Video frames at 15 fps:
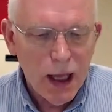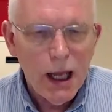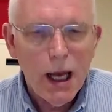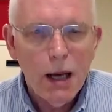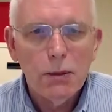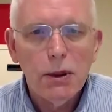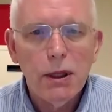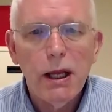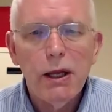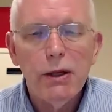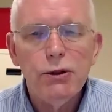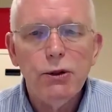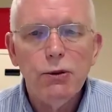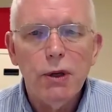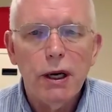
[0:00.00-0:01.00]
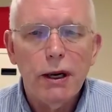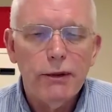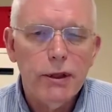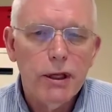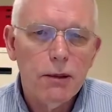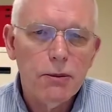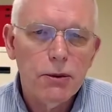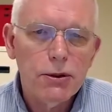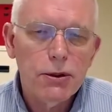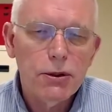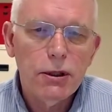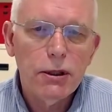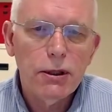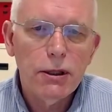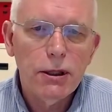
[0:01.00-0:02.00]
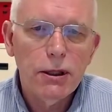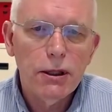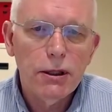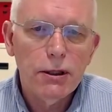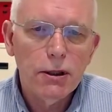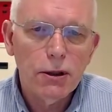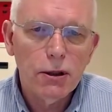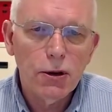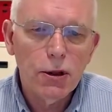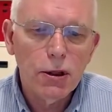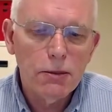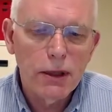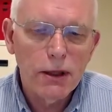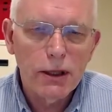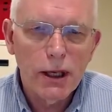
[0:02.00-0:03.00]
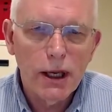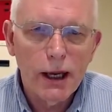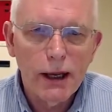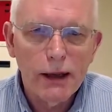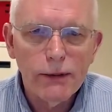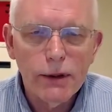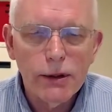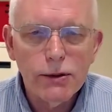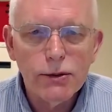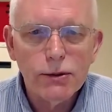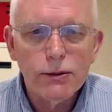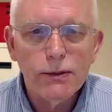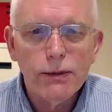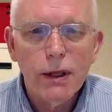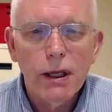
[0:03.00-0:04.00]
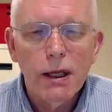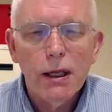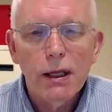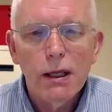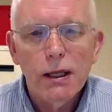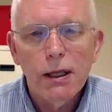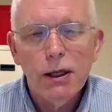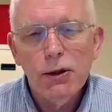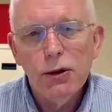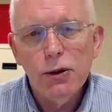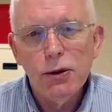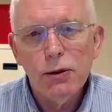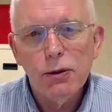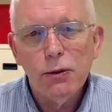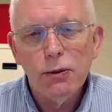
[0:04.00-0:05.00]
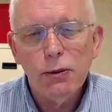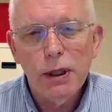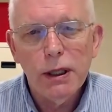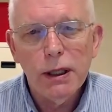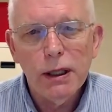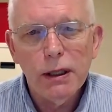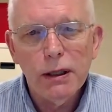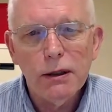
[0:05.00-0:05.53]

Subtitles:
I'm glad you will have the opportunity to learn about the IVEYs in your reading